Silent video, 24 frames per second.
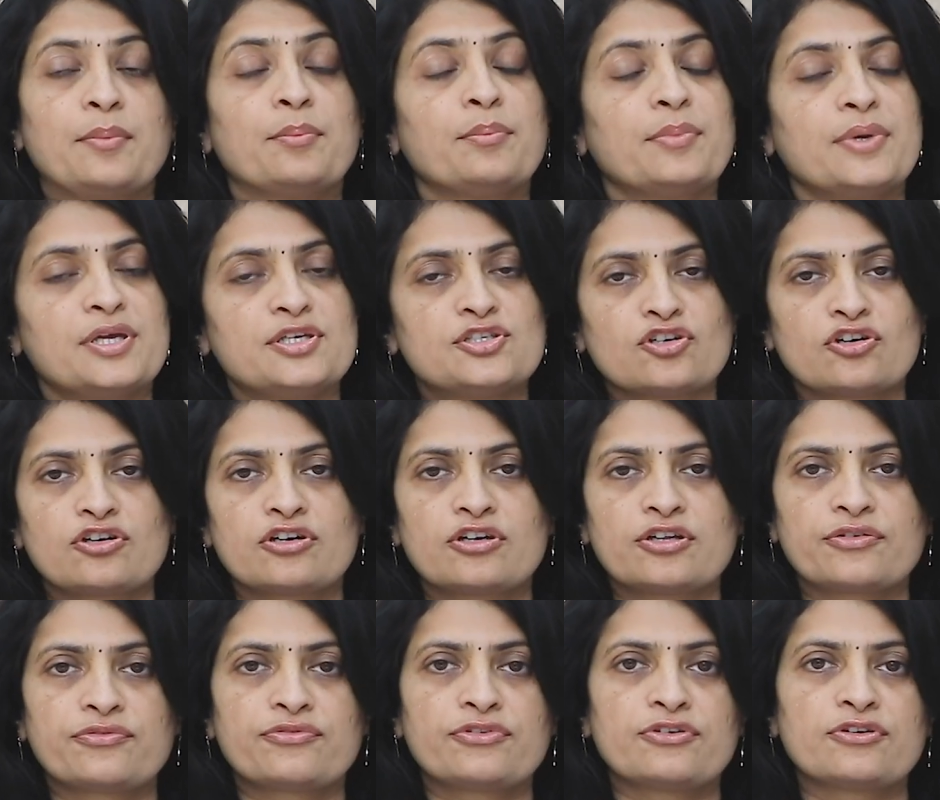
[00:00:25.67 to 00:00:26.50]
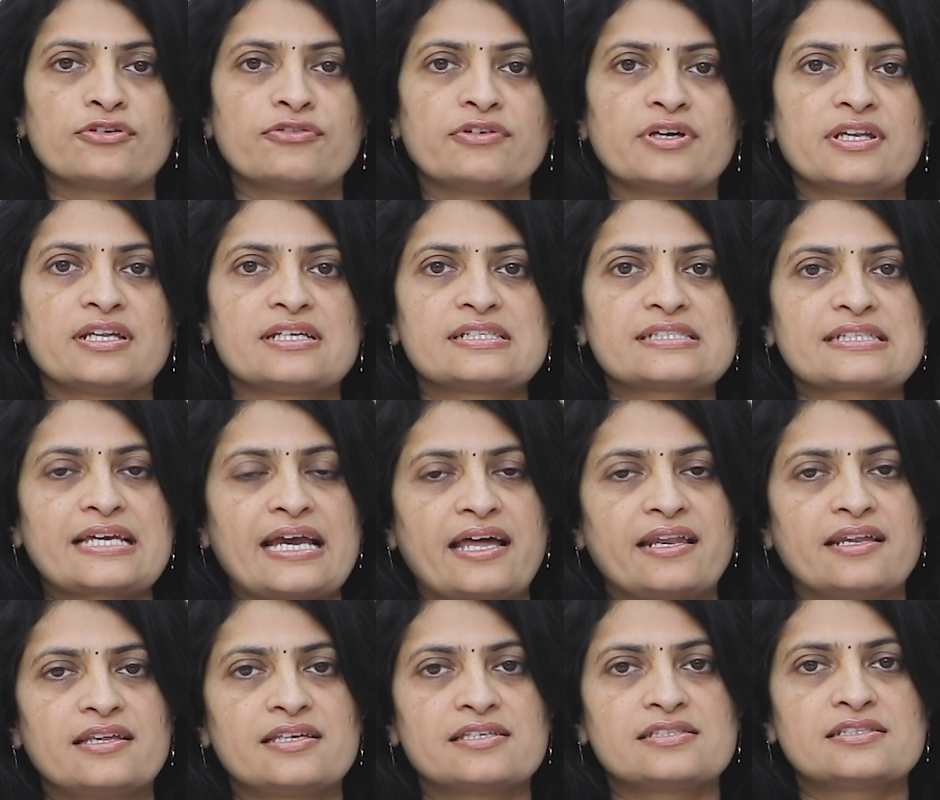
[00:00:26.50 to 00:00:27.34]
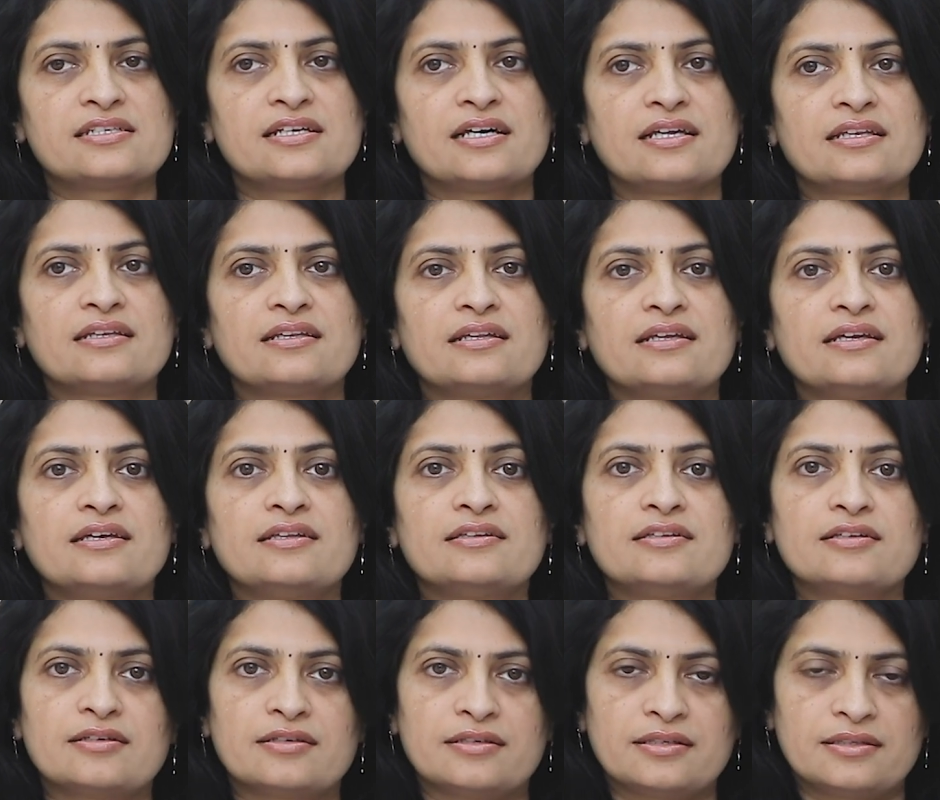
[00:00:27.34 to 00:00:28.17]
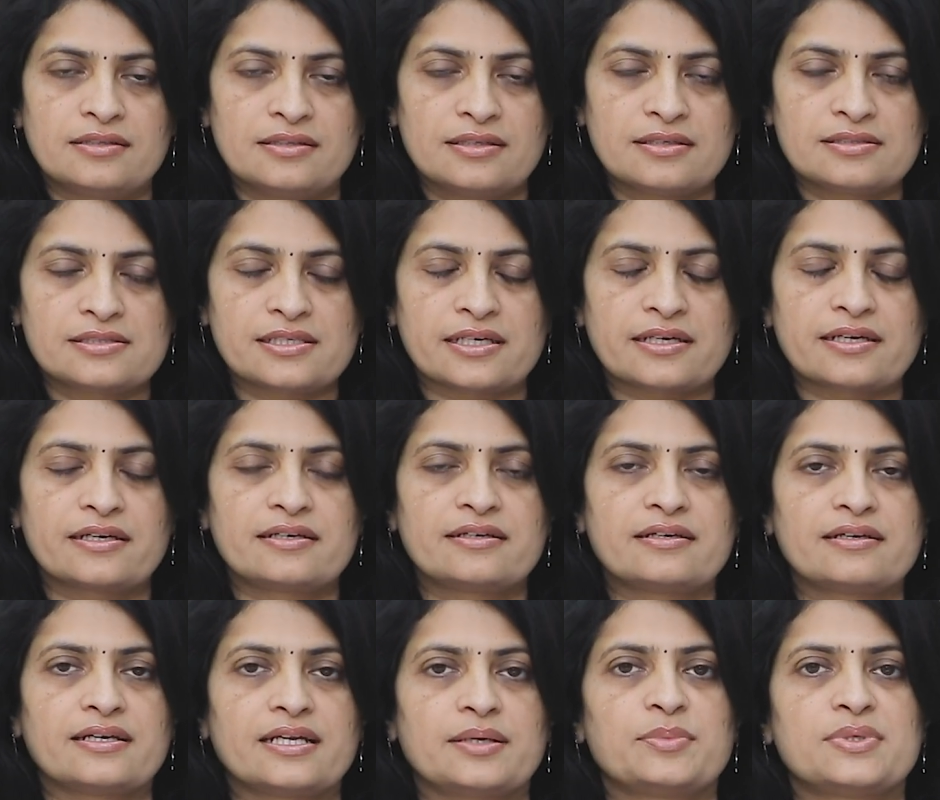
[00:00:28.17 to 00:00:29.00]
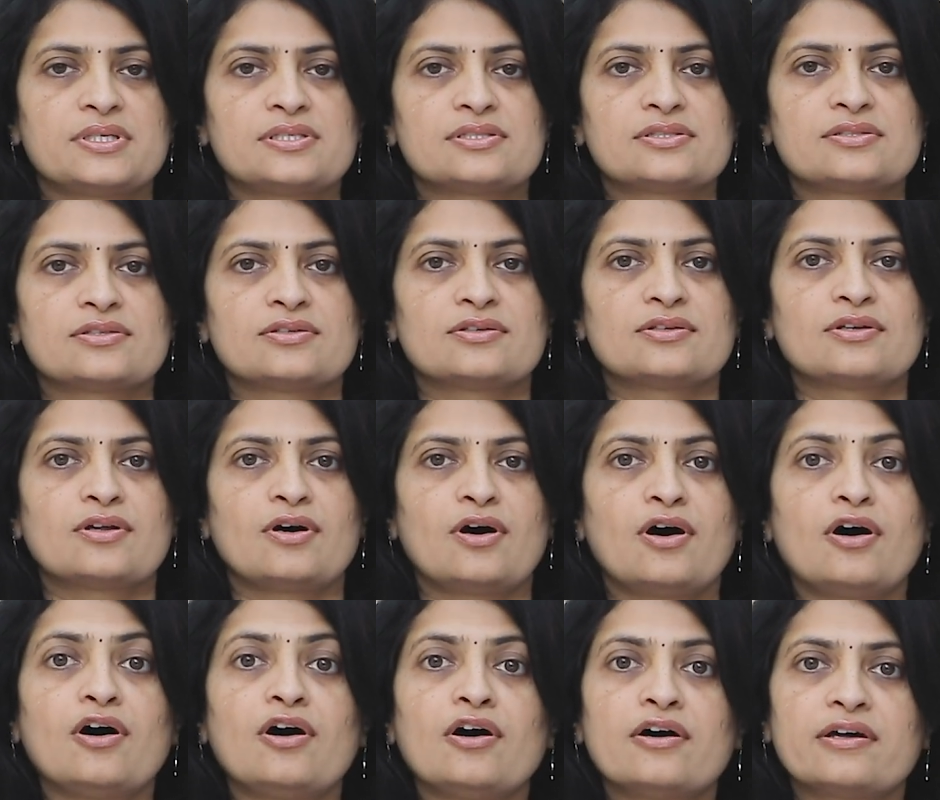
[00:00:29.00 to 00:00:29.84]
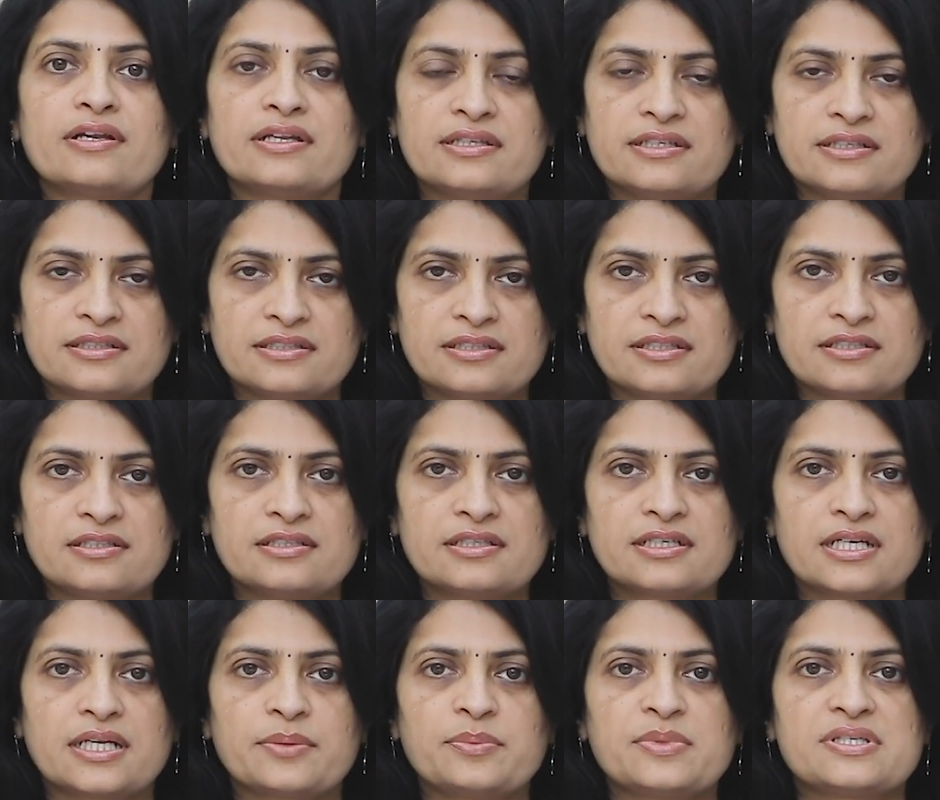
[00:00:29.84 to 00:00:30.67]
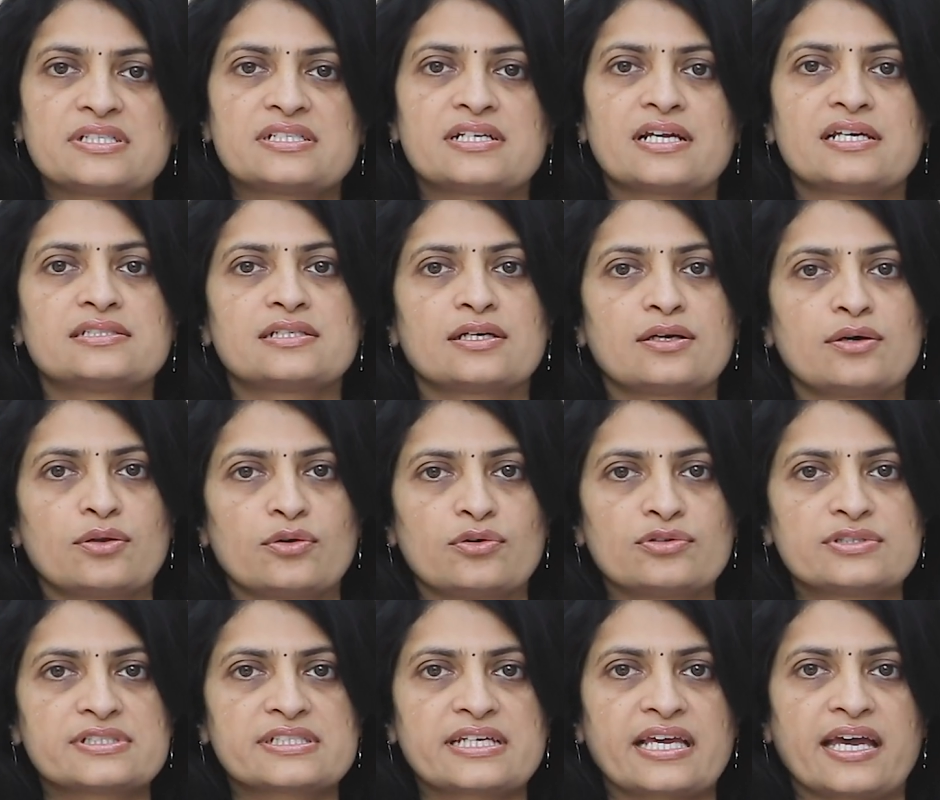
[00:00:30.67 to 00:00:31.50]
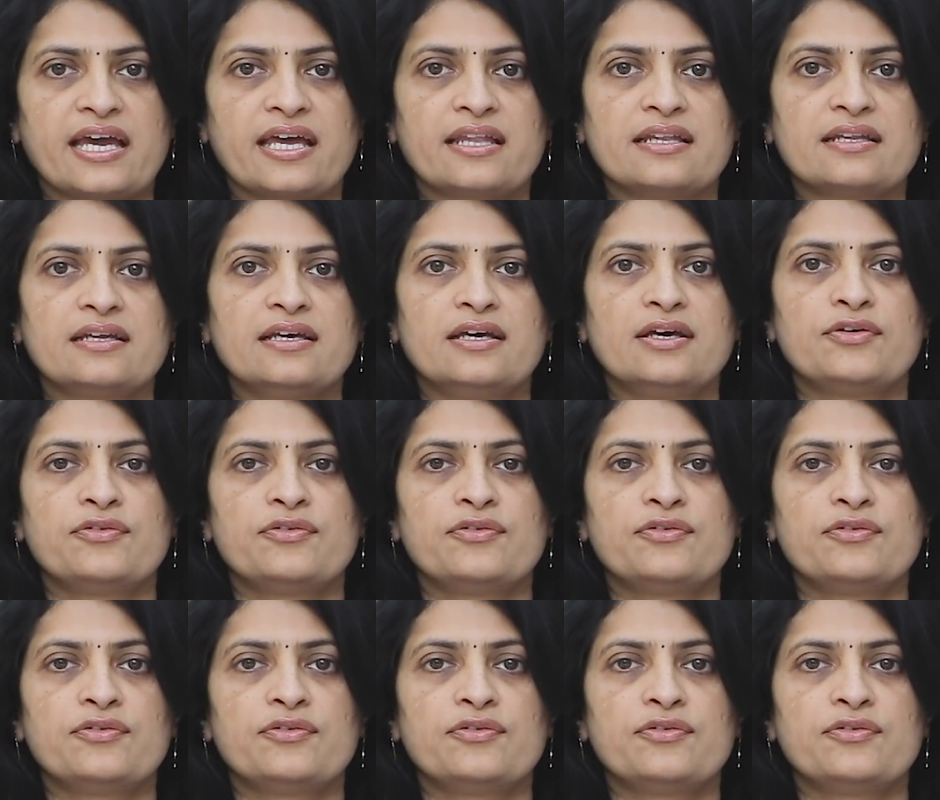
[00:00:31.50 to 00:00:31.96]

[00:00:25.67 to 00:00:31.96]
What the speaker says: Majority of you, when a scan is done either in the second trimester or in the third trimester as a growth scan,